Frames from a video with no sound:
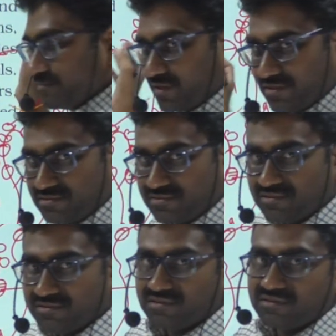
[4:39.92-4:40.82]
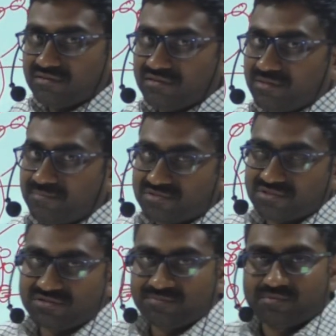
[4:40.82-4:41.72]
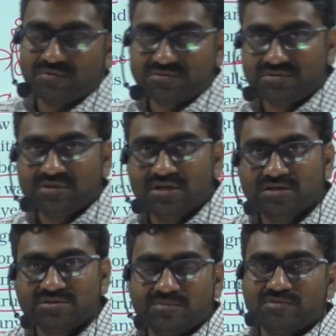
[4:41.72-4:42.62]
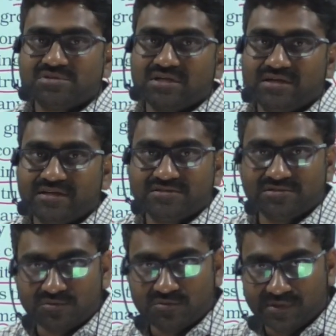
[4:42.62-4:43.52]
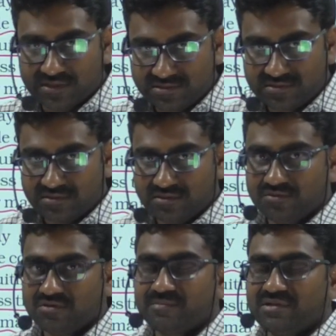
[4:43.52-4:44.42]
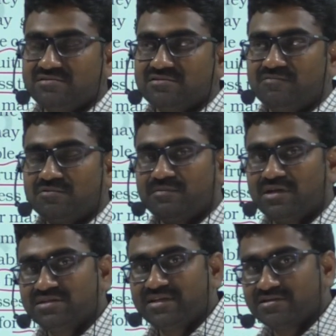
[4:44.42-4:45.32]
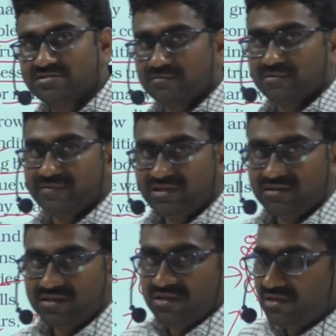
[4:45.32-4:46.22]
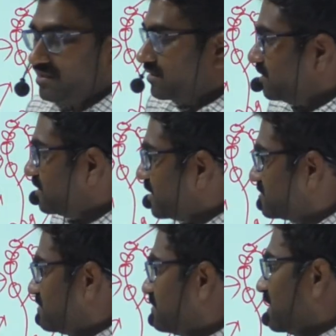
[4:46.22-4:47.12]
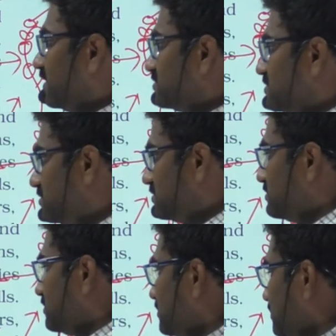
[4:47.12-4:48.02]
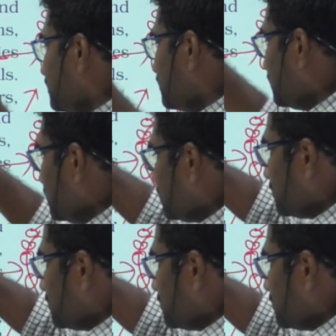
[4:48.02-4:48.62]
bodies. They possess spores. Spores contains true walls. Due to the presence of true walls, it can survive in extreme conditions. So